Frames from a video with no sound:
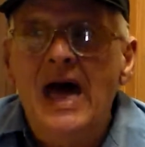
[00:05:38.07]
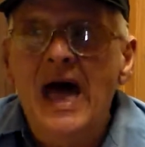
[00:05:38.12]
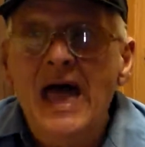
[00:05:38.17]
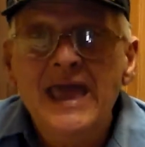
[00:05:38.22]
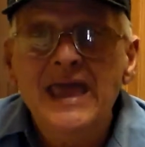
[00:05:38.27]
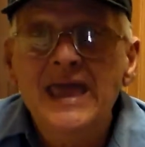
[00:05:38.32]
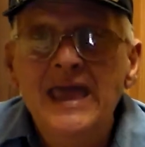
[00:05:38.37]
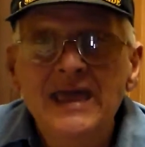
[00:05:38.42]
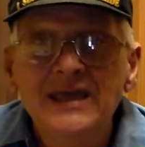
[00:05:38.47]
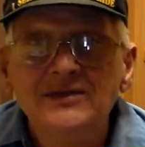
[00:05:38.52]

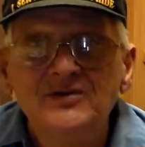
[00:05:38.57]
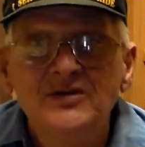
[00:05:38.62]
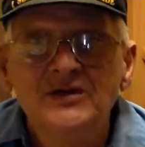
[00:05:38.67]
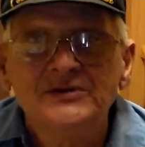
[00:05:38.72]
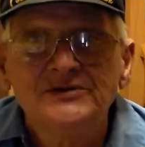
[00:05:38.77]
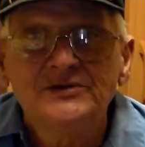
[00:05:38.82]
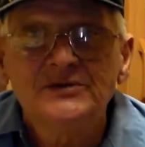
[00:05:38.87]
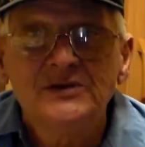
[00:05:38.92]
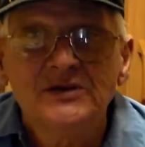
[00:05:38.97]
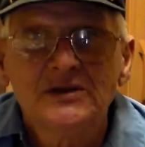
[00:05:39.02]
I hate
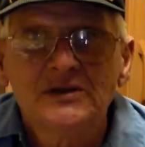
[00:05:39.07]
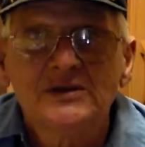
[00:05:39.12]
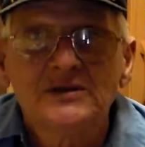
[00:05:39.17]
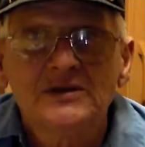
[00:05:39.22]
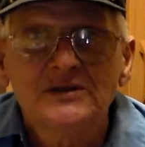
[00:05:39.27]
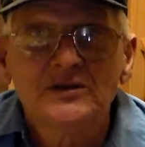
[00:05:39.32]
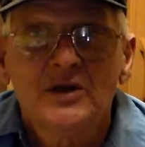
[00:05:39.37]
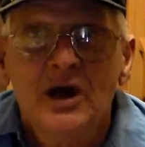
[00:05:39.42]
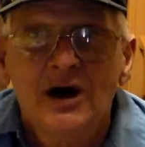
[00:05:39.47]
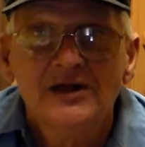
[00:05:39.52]
this
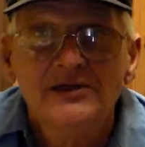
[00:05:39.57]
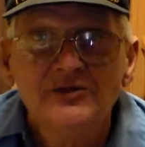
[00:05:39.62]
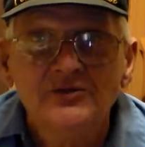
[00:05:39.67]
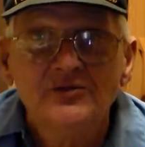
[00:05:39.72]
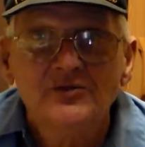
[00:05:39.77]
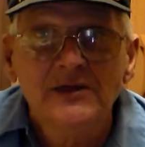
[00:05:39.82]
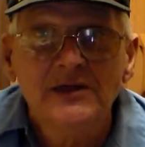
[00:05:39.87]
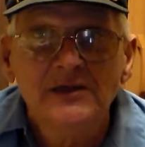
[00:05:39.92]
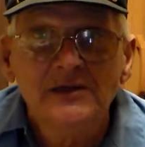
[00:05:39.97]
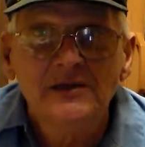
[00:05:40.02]

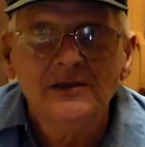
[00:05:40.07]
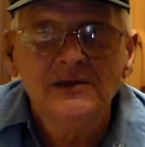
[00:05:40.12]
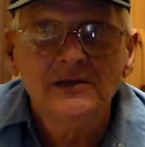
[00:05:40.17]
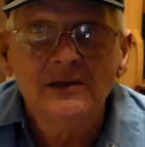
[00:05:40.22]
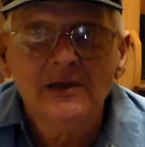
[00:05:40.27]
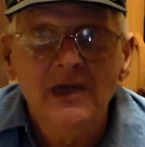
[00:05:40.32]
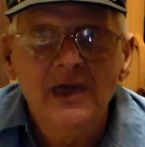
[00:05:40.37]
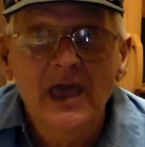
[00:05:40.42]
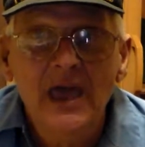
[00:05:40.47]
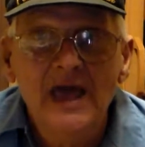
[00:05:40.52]
country
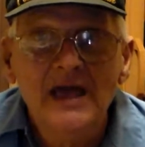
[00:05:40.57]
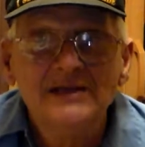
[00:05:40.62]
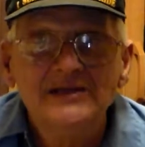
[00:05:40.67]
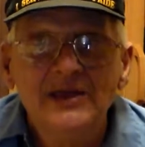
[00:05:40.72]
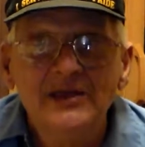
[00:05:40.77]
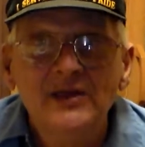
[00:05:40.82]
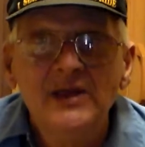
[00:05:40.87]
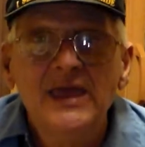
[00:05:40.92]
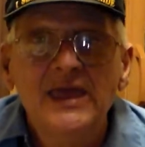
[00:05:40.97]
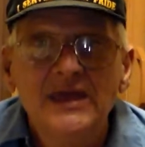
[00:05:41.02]
as
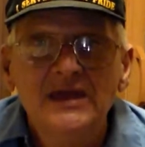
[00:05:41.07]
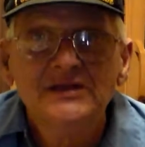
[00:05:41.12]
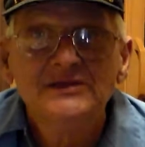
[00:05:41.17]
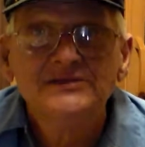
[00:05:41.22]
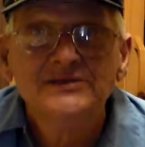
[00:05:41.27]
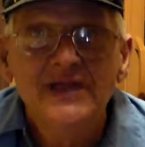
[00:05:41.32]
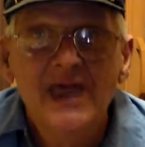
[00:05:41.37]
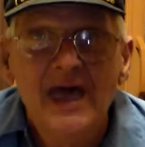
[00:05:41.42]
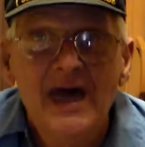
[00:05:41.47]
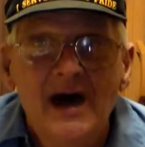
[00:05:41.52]
it is
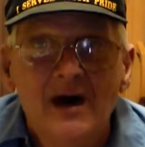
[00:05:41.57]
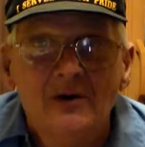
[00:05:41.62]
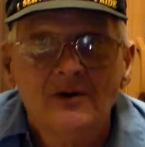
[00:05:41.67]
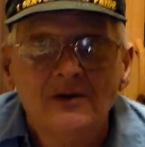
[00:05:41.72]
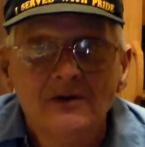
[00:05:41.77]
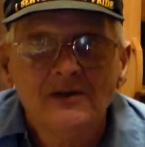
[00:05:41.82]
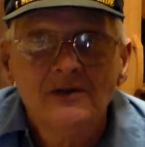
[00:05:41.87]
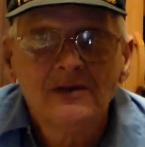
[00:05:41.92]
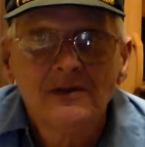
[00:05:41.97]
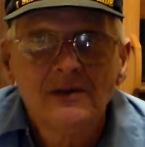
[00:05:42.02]
now.
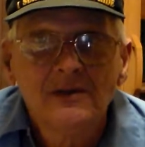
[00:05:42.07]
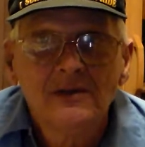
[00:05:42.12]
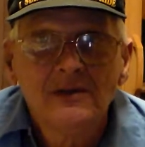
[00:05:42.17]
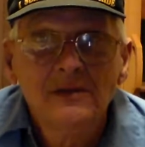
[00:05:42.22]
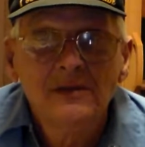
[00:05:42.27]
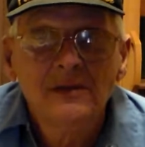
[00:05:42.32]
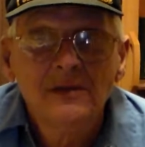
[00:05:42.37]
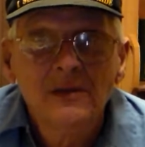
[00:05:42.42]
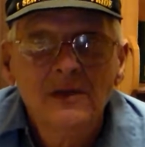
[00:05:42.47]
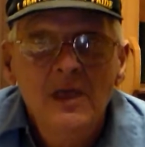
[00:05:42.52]

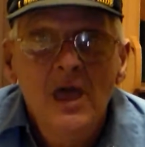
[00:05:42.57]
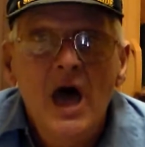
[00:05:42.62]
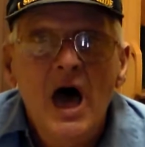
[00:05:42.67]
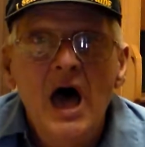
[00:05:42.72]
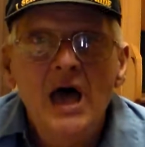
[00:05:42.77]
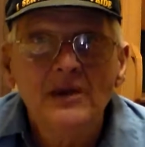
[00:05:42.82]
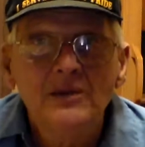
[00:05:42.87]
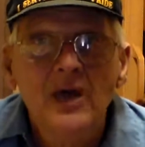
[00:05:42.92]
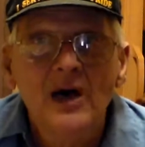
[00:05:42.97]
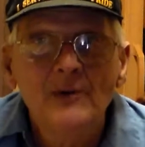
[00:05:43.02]

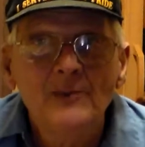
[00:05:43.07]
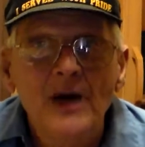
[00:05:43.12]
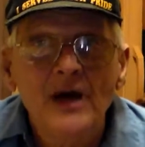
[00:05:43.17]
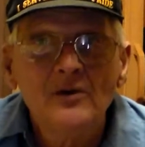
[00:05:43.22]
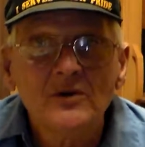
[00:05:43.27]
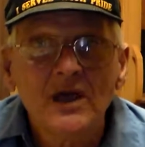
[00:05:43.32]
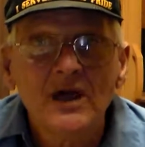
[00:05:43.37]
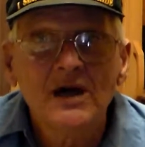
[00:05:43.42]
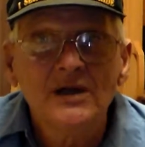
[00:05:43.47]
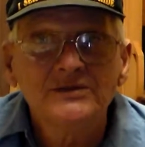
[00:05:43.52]
I love
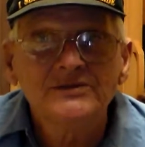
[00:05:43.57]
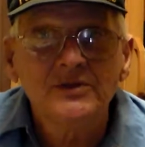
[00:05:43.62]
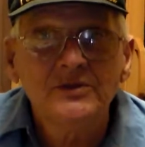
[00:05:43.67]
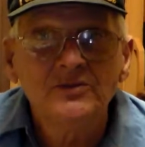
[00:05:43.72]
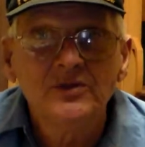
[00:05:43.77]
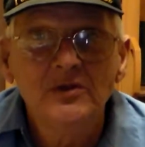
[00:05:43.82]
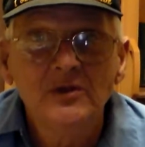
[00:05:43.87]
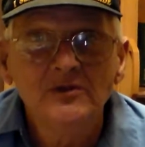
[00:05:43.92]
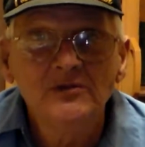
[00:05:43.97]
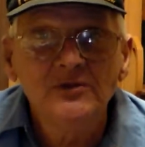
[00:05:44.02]
our
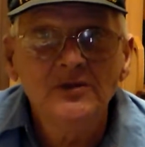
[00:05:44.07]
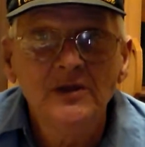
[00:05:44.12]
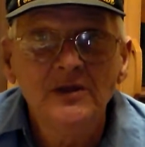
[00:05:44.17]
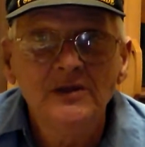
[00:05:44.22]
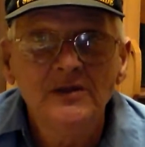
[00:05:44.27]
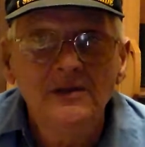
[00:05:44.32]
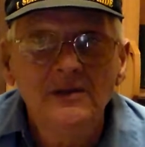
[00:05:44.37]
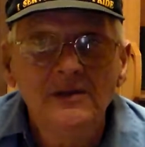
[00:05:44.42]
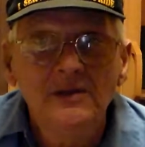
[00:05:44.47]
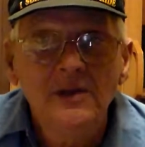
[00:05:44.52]

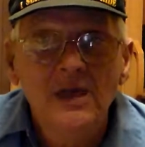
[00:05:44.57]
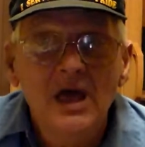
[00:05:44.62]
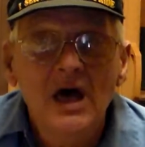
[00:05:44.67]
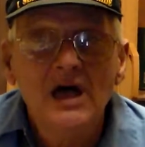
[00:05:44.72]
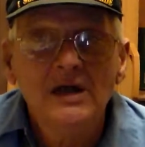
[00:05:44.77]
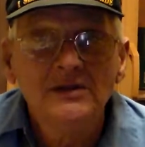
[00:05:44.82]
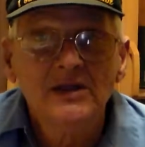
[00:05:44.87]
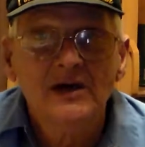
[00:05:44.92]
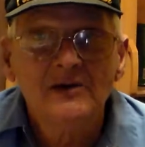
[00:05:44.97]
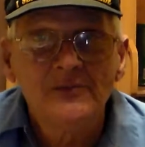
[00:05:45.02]
Constitution,
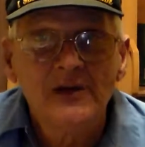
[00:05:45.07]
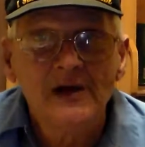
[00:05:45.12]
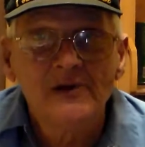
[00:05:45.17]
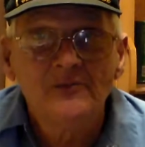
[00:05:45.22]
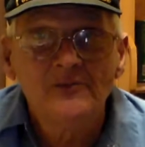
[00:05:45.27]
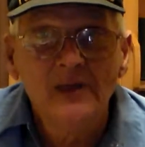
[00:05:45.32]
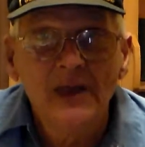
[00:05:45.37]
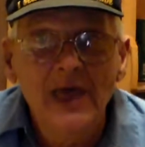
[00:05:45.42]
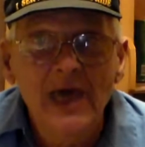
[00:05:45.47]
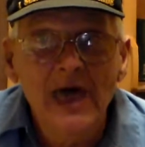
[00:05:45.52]
I love
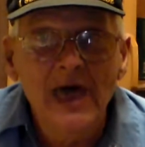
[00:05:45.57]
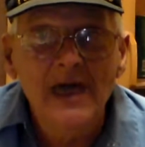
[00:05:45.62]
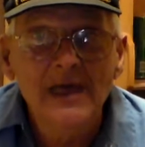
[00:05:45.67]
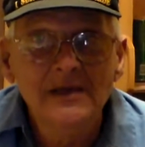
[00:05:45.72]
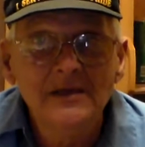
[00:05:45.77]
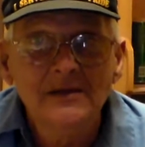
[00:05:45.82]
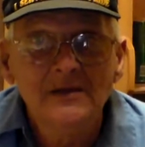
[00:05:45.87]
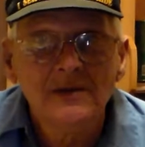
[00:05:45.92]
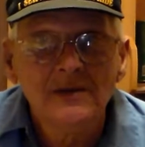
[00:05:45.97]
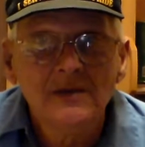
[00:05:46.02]
our
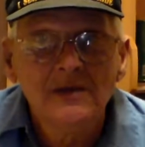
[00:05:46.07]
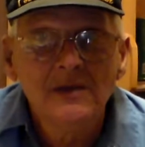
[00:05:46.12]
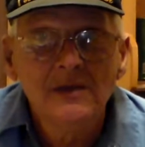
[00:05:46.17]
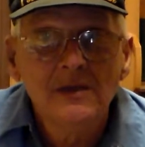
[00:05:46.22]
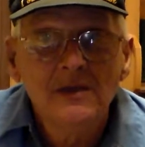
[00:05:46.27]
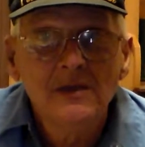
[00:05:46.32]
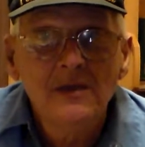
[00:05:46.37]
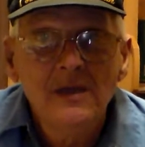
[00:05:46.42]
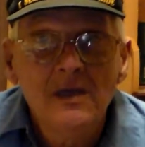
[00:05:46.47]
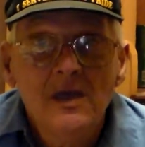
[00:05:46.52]
flag,
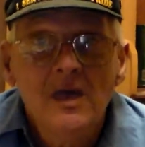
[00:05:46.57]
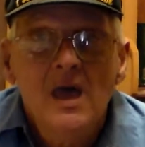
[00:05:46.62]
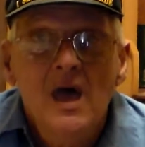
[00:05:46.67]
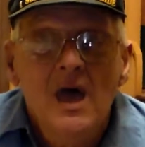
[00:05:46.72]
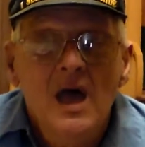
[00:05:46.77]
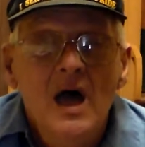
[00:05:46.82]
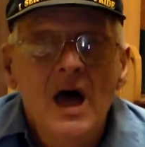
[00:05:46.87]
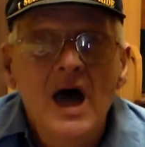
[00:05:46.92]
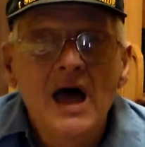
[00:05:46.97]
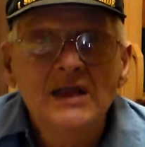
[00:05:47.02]

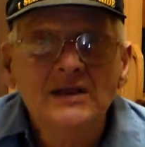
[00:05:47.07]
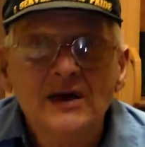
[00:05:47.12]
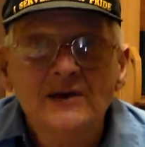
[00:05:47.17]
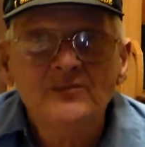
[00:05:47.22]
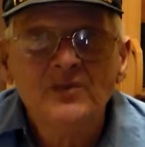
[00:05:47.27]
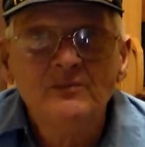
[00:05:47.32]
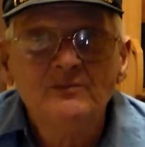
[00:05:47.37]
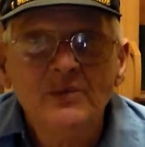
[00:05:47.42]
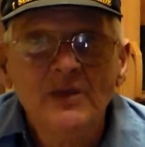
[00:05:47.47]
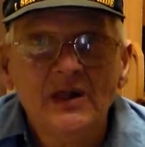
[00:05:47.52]
I
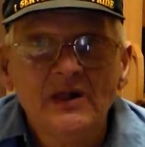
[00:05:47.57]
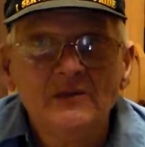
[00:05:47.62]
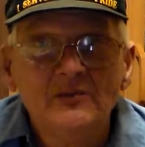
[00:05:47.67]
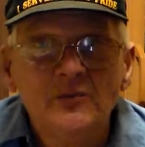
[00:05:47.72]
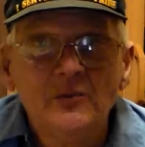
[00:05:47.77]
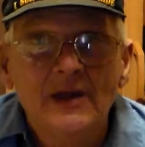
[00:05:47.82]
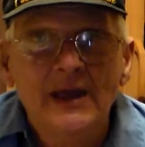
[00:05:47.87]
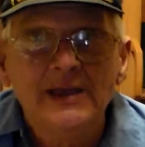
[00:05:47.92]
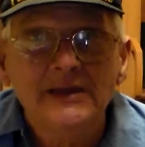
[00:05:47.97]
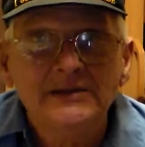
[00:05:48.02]
love the Bill
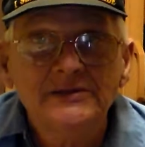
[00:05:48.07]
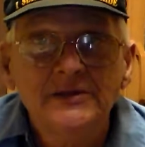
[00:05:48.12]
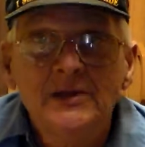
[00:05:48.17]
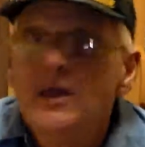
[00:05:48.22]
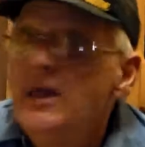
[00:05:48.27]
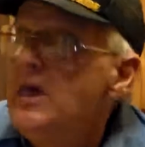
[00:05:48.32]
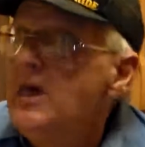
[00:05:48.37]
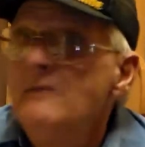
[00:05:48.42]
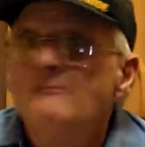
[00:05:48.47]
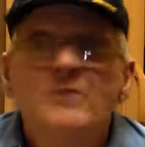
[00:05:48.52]
of Rights,
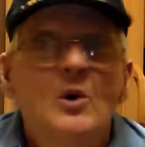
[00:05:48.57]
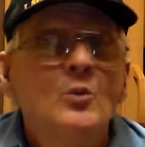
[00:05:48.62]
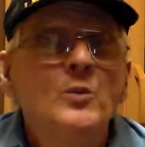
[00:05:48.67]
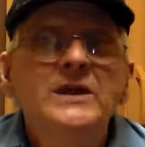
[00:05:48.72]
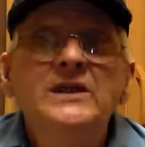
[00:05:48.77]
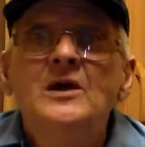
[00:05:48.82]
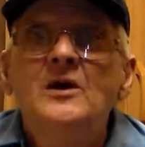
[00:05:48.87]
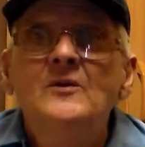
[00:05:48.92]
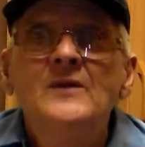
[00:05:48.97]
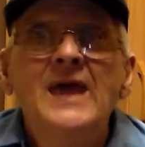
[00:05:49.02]
but
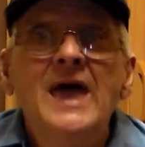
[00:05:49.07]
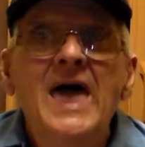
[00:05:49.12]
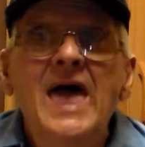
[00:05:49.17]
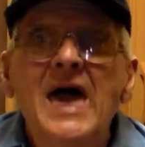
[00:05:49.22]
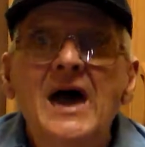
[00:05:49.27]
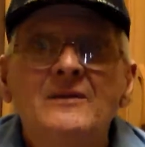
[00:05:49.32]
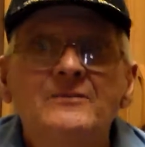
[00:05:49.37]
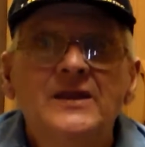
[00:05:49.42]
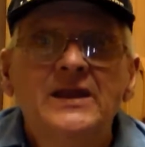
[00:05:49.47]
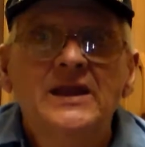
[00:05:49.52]
we don't
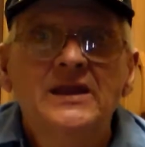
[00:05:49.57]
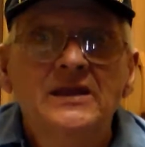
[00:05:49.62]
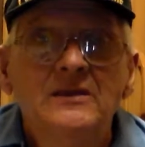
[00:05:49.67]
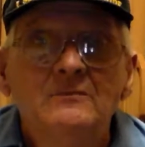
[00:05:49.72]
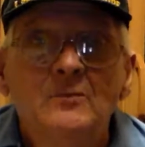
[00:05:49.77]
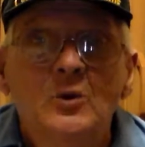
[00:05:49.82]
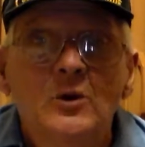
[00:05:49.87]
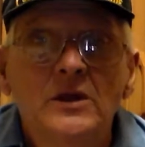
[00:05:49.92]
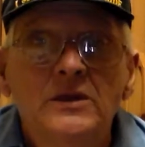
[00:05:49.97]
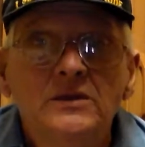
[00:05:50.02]
have it
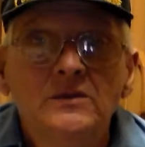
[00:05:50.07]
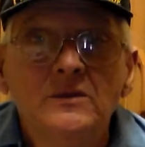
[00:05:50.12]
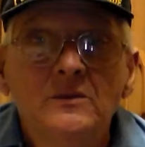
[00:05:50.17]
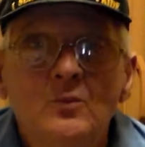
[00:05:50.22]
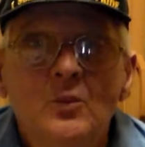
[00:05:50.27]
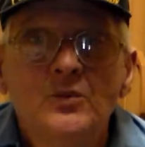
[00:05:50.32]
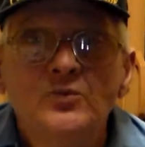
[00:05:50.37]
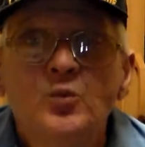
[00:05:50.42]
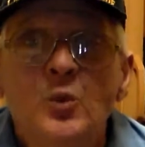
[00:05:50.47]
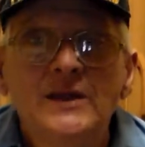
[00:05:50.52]
anymore
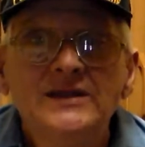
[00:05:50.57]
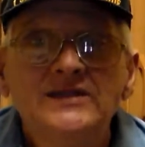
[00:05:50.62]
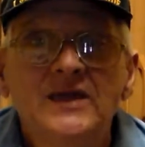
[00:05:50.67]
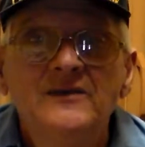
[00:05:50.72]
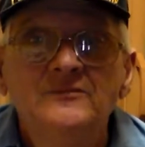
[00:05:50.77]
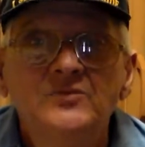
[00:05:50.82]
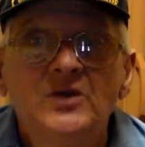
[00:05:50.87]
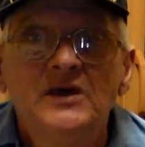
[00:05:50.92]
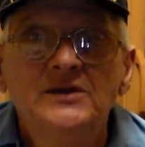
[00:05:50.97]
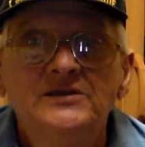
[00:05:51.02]
with what
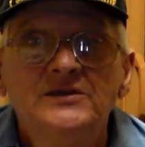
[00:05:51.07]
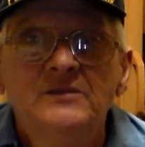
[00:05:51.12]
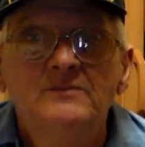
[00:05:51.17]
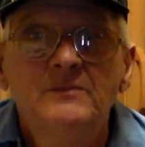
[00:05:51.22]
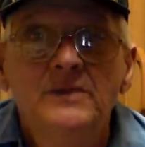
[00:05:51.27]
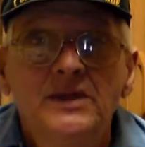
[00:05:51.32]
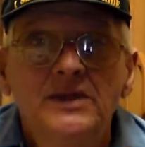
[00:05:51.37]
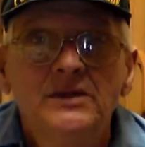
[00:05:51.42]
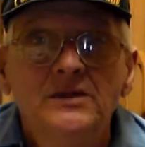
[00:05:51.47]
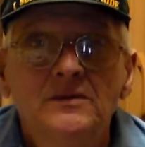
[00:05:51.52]
they've done to
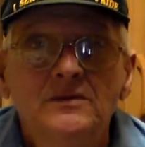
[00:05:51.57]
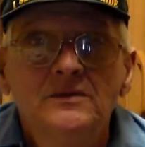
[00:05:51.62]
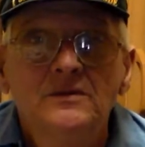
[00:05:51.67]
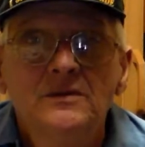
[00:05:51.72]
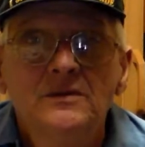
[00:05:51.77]
me.